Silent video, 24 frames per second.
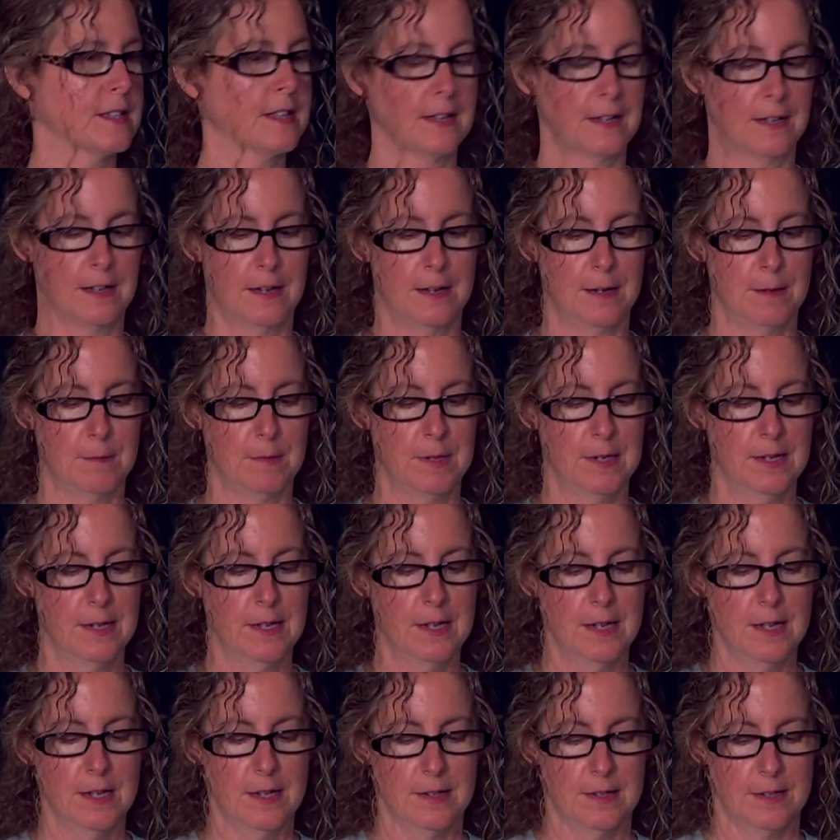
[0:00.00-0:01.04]
can come. Yeah.
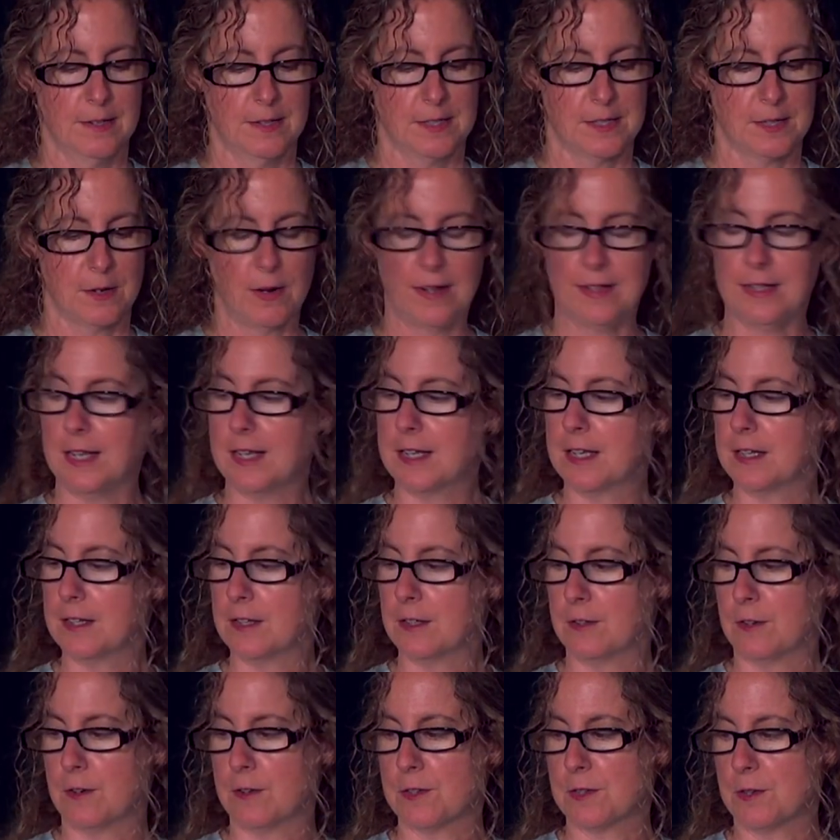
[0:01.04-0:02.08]
So, and they
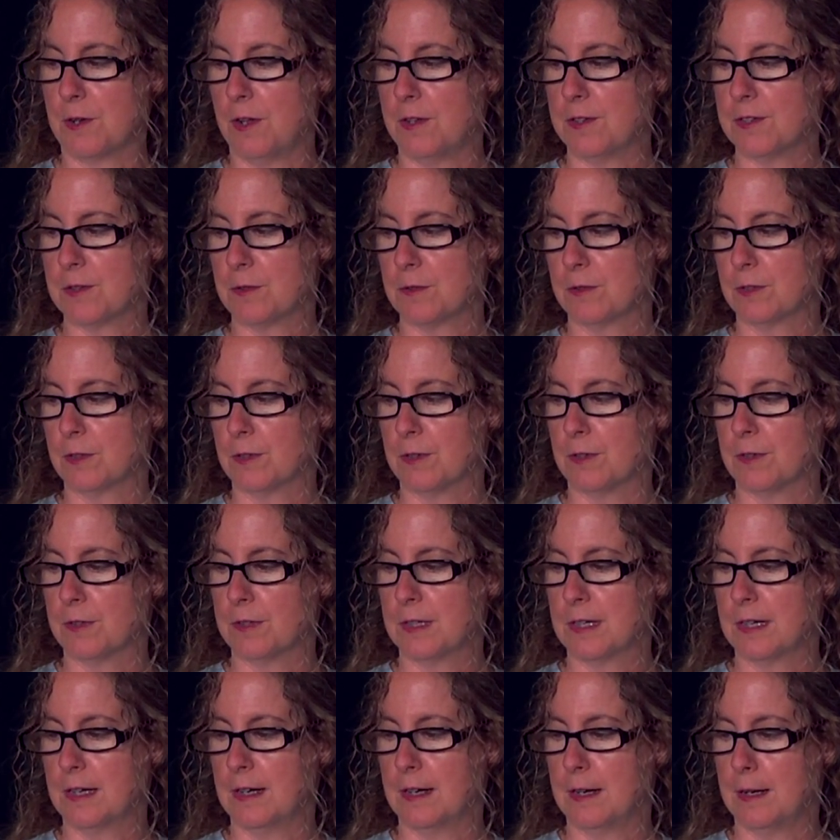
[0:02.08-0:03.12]
can also
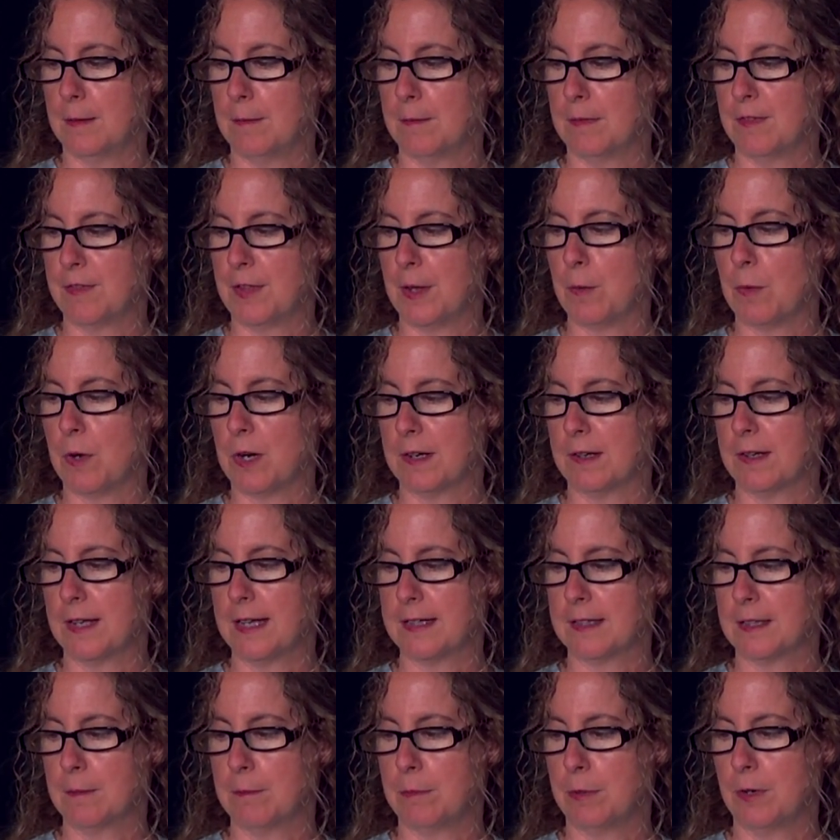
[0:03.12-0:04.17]
learn um, if they want to
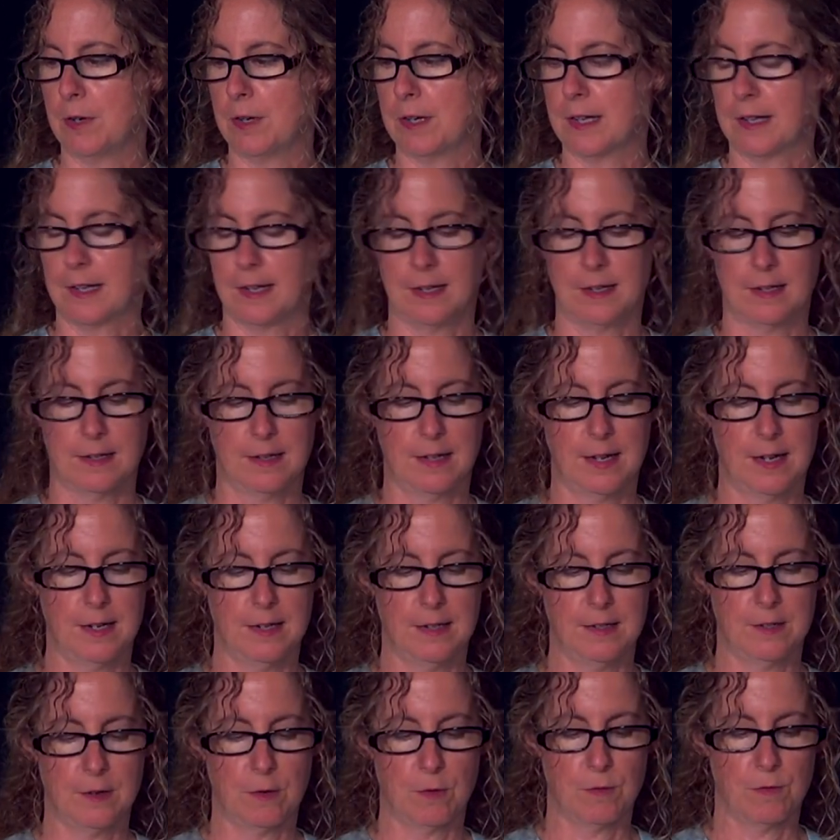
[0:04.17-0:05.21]
get the book and
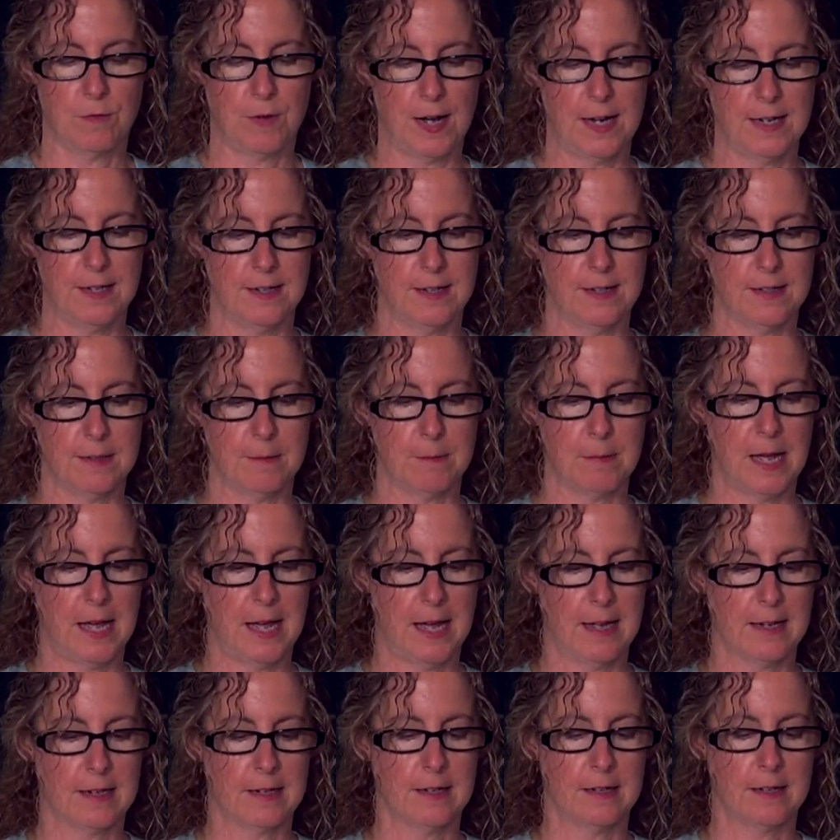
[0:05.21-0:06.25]
they don't find it at the
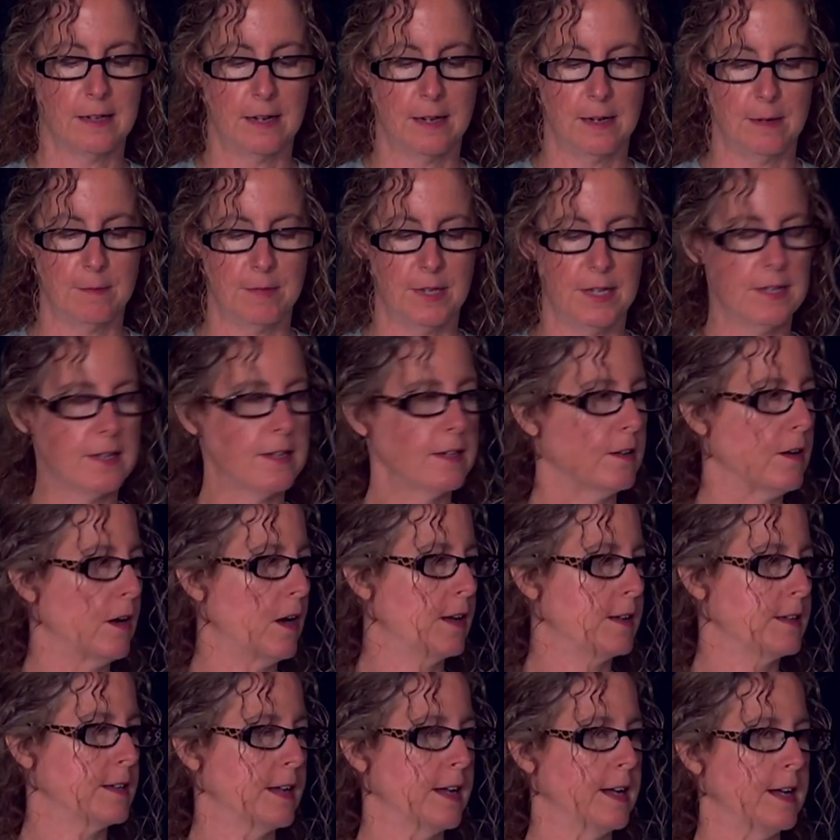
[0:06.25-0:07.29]
MAC, um, they can
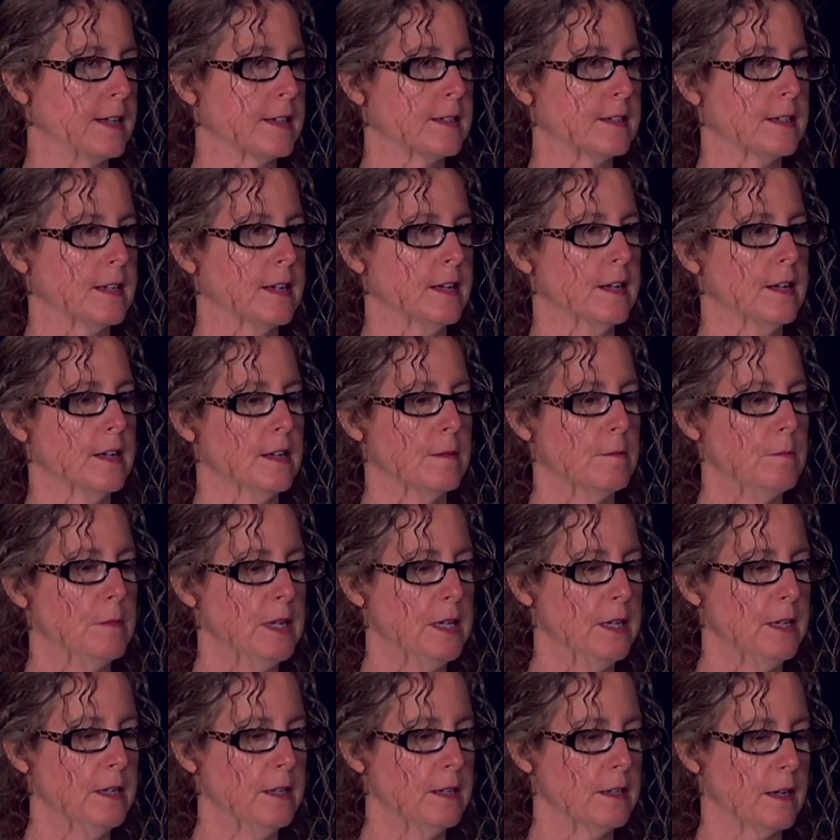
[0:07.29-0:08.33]
contact
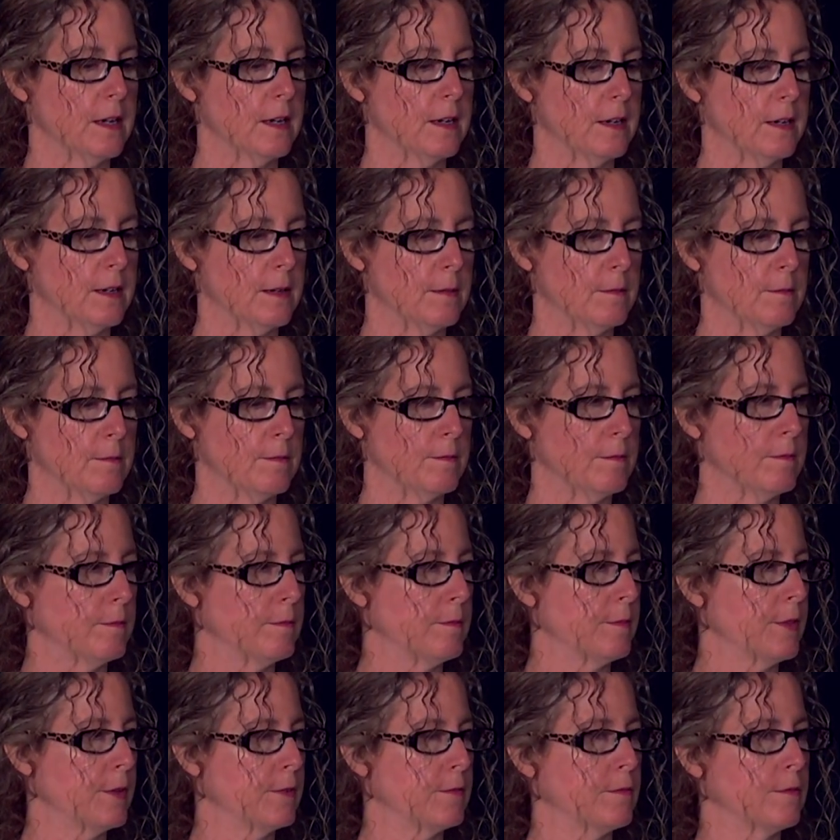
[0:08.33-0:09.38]
me. Um, mm
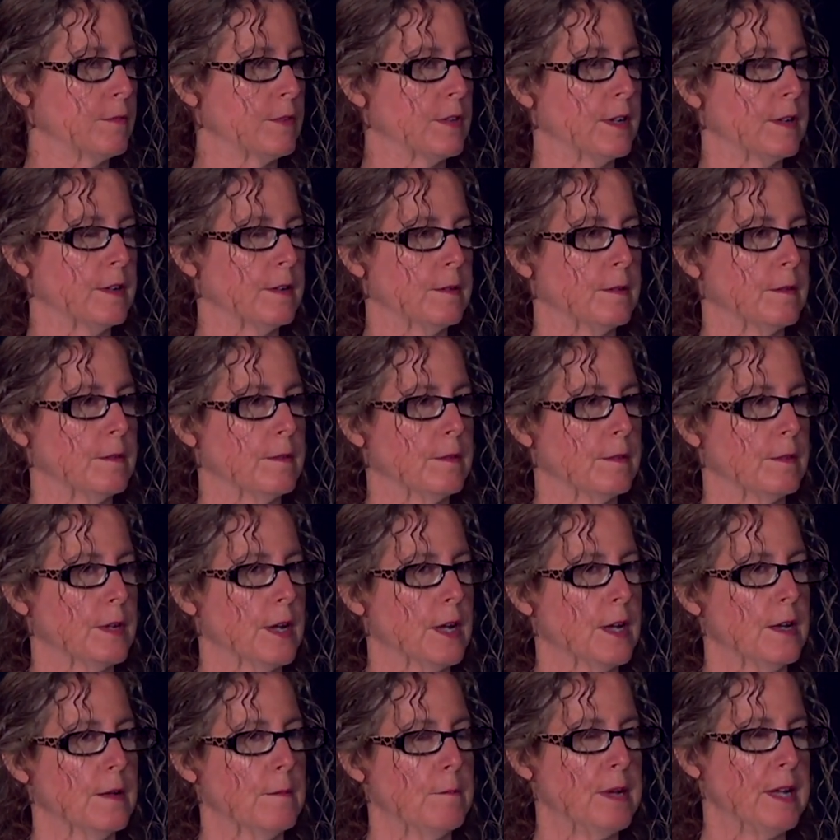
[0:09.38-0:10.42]
-hmm. The the
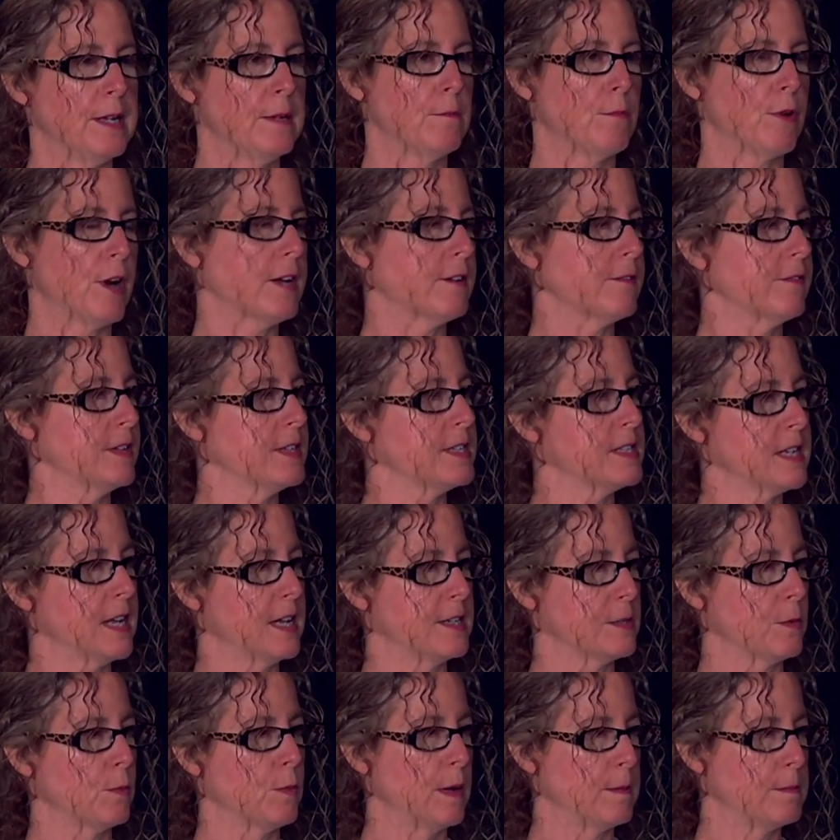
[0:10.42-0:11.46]
Bed and Breakfast
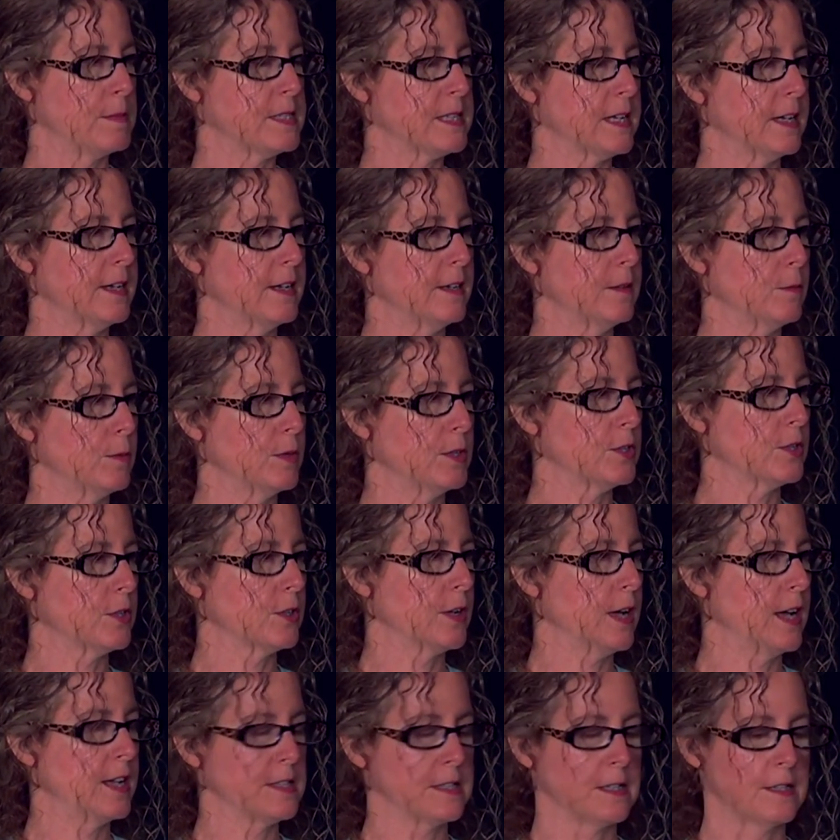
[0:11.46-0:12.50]
has a website which
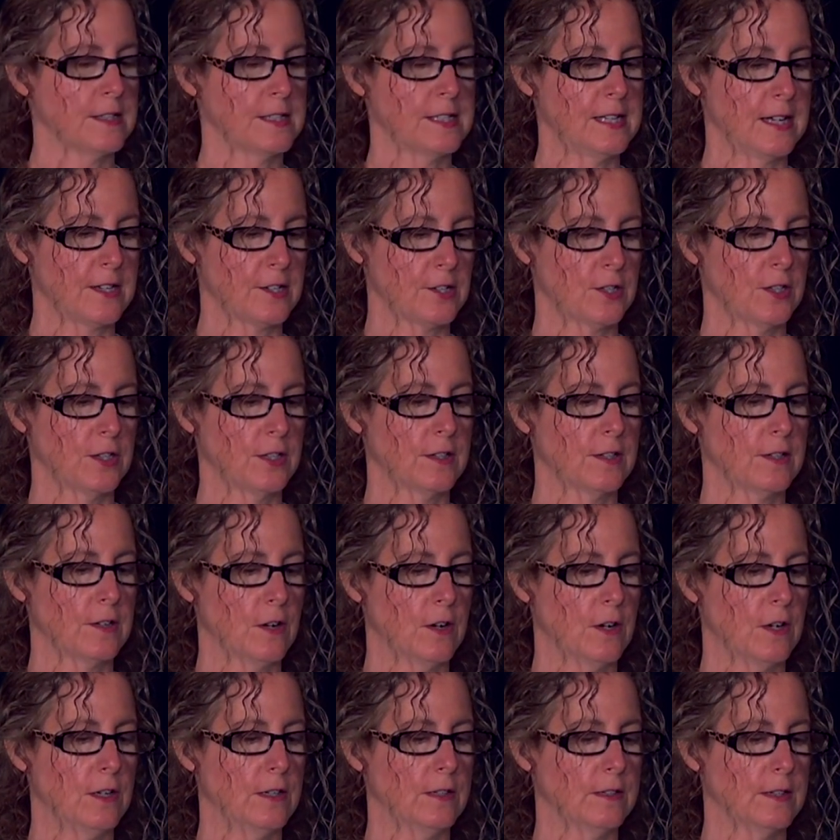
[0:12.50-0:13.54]
yeah. has a section
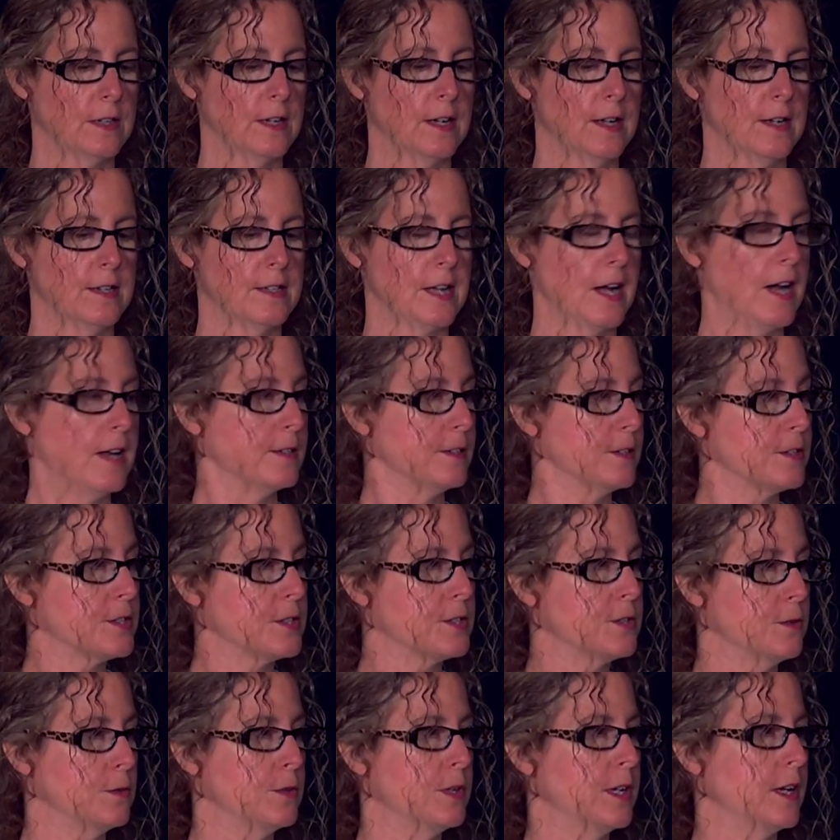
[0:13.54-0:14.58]
called Tanya
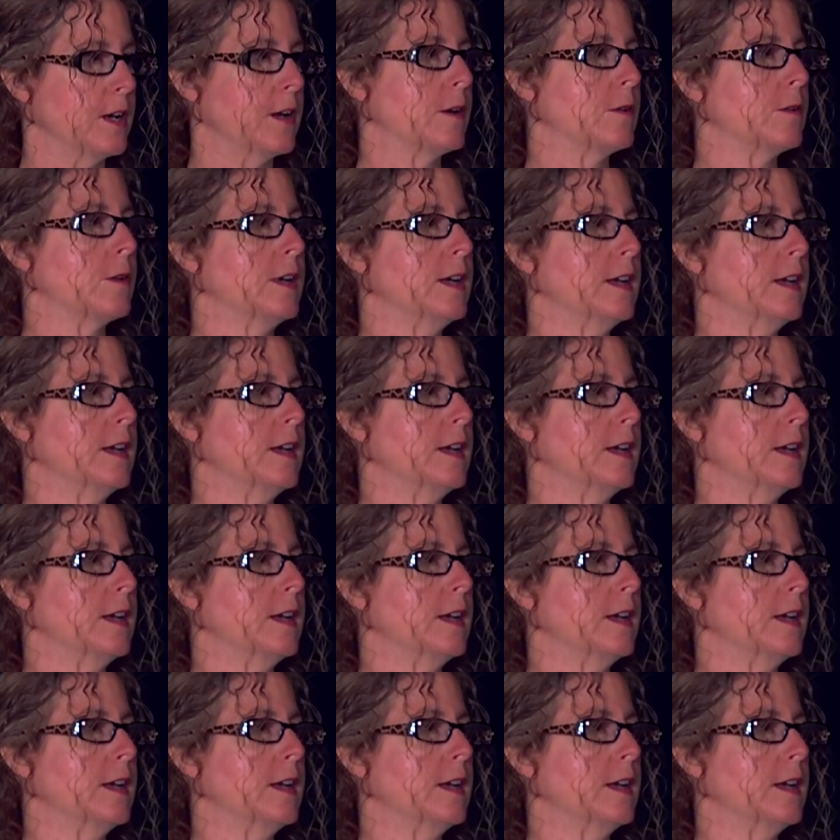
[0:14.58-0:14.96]
Studio,